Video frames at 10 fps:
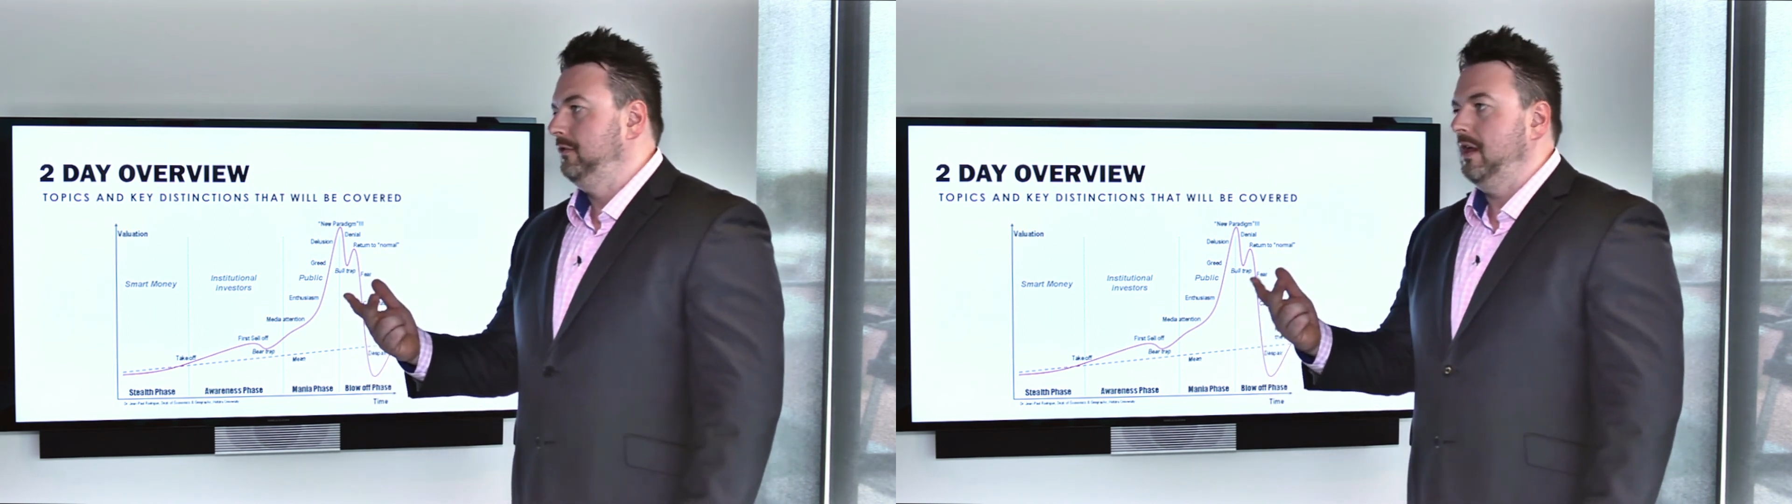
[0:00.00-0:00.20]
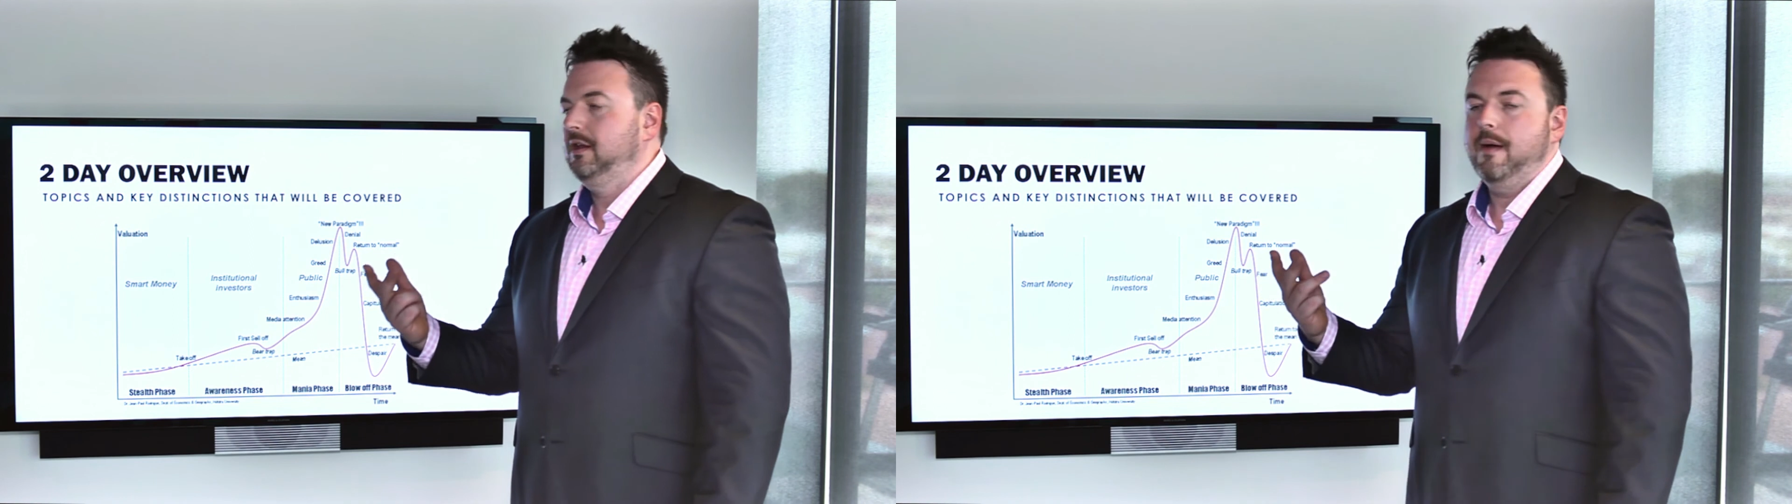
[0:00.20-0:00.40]

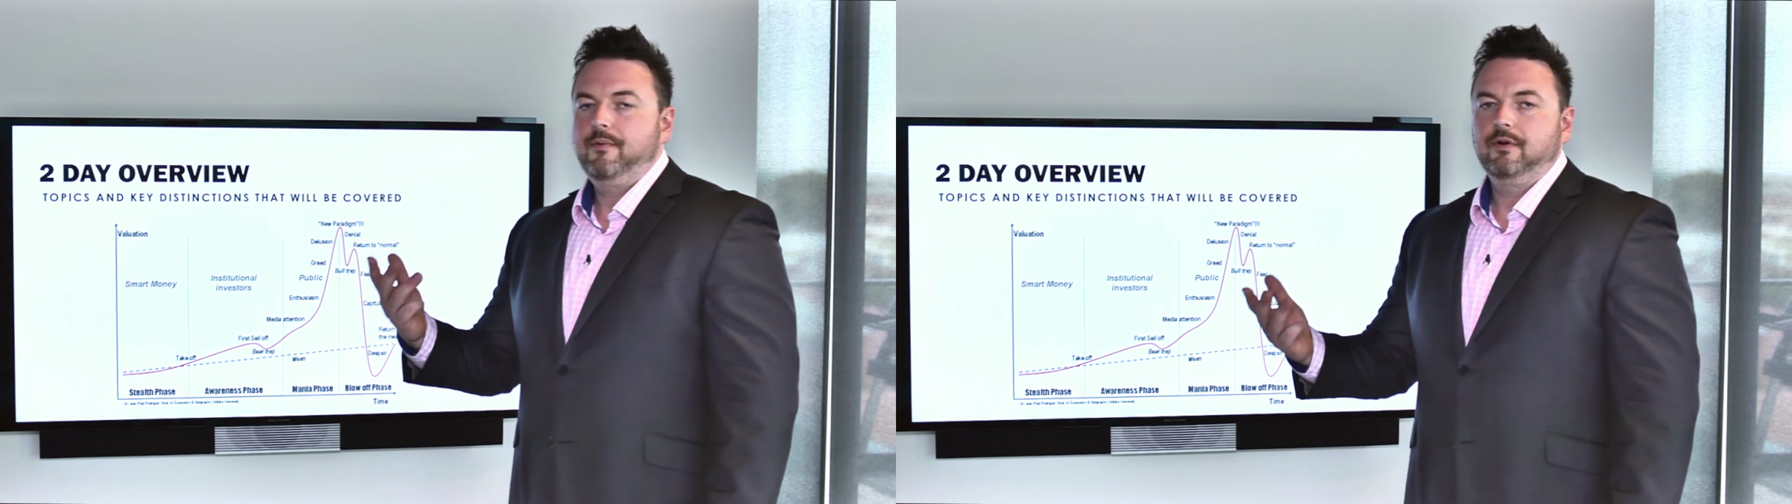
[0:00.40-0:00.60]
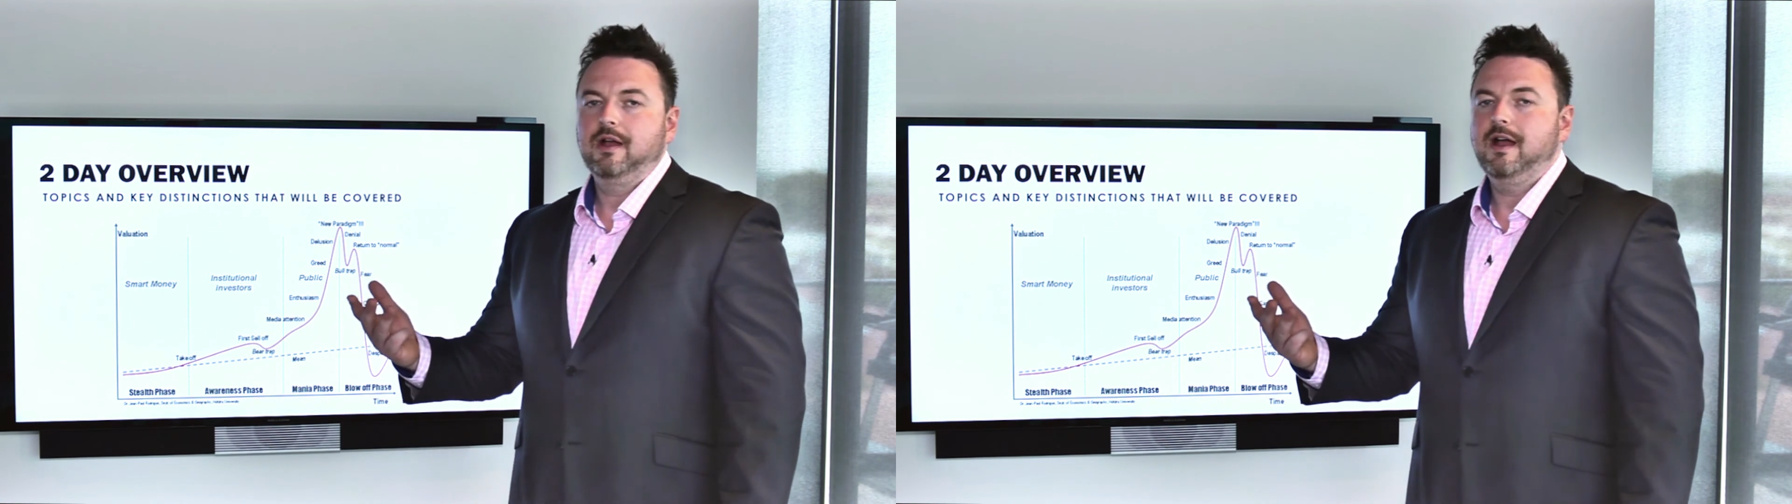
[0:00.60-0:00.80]
and
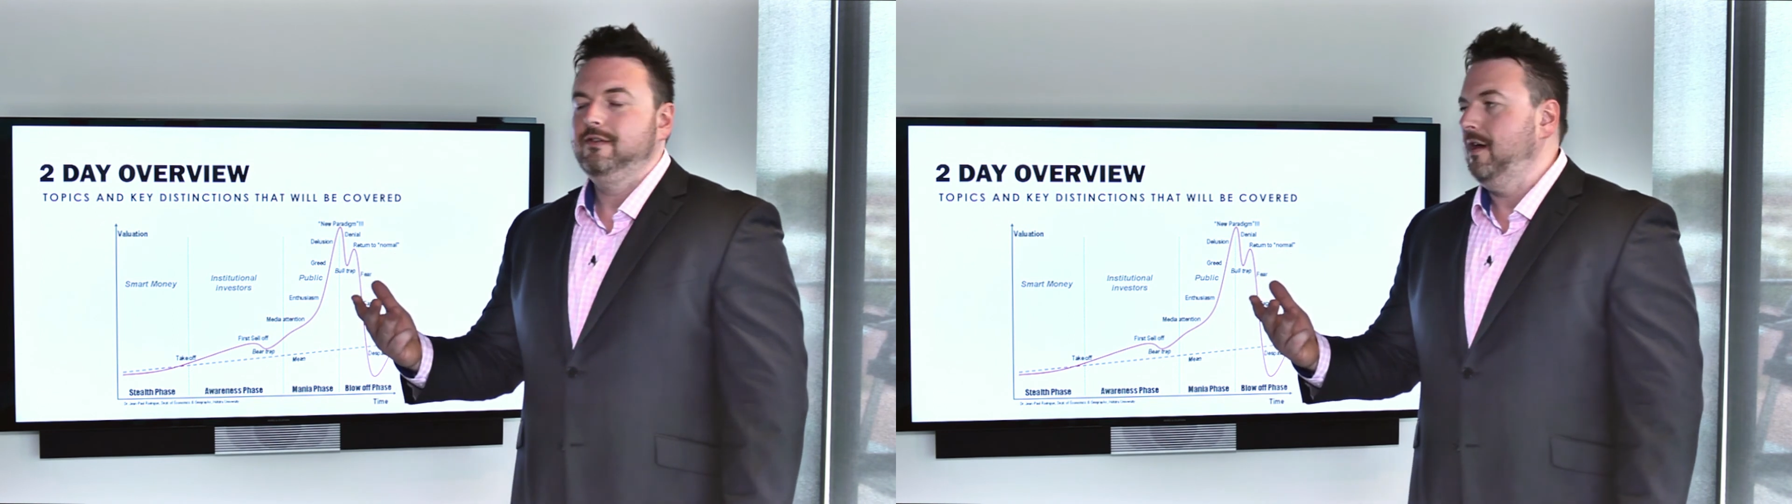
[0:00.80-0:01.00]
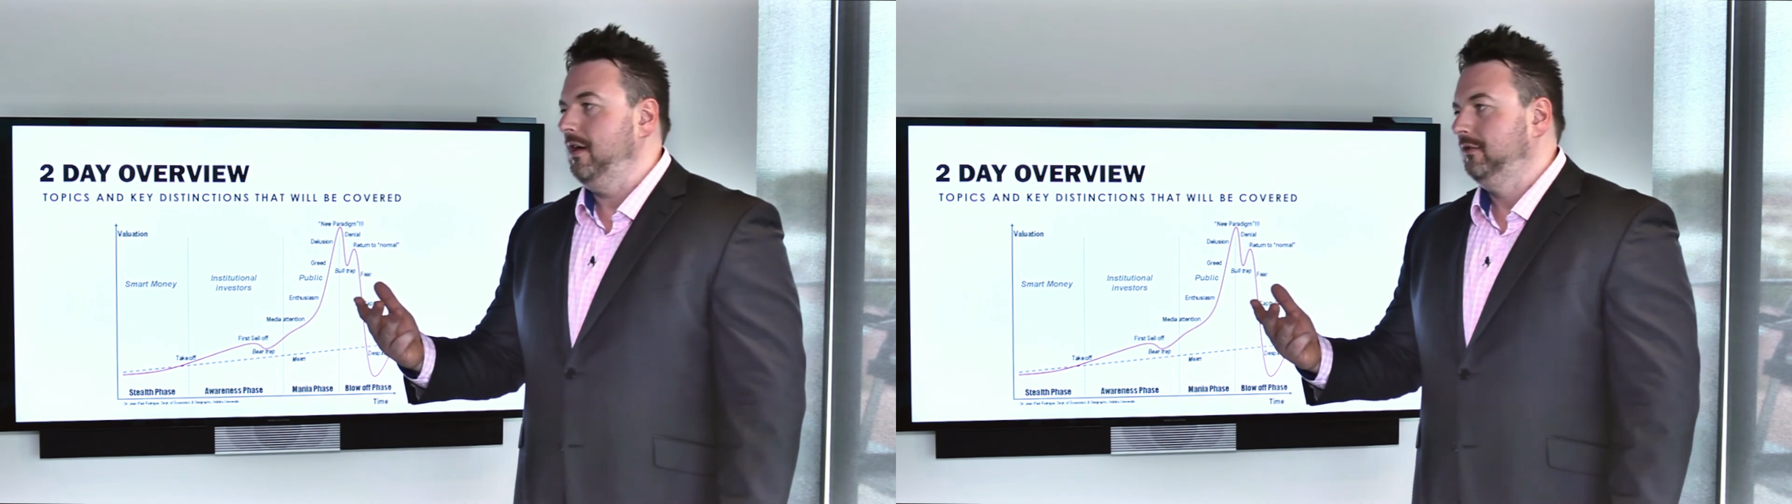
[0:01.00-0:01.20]
capital gain
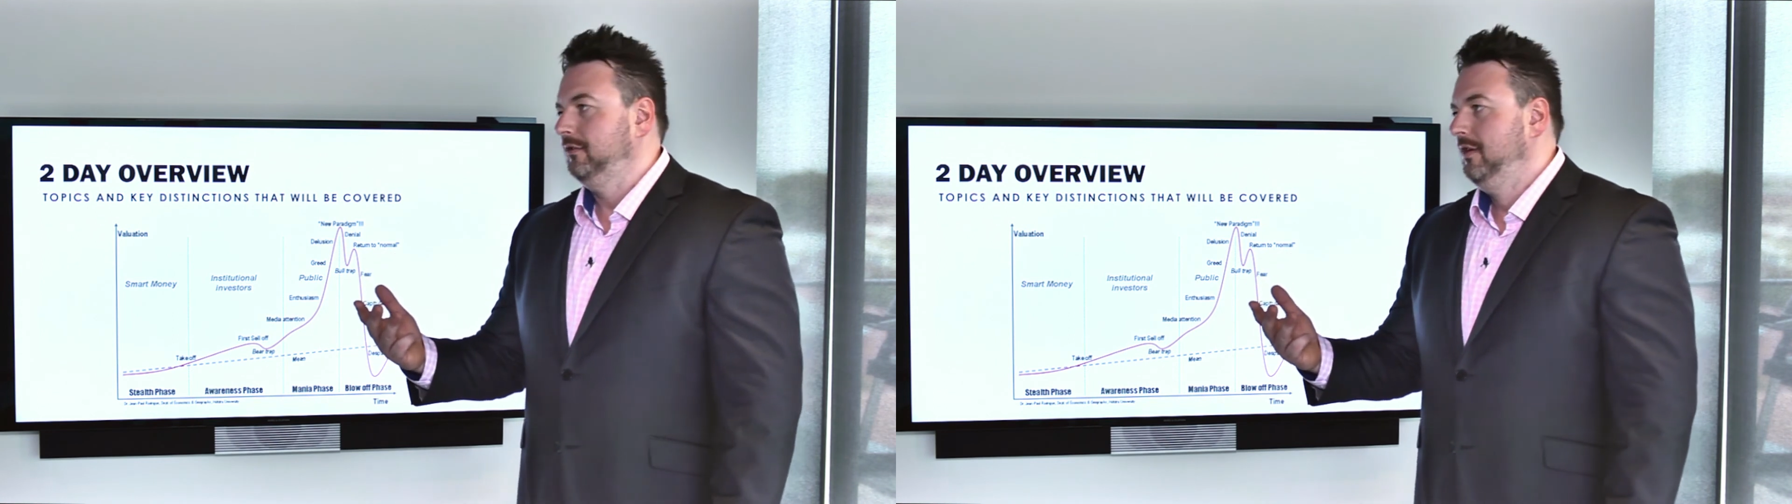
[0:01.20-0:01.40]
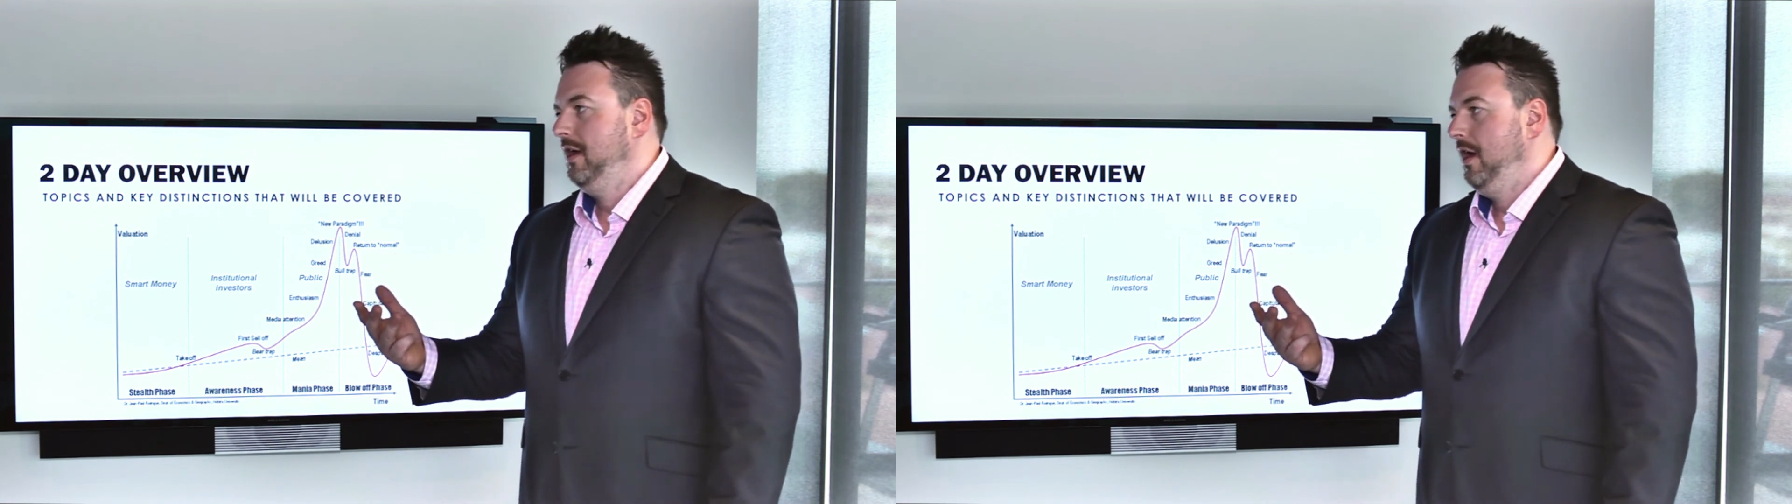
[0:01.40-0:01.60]
tax,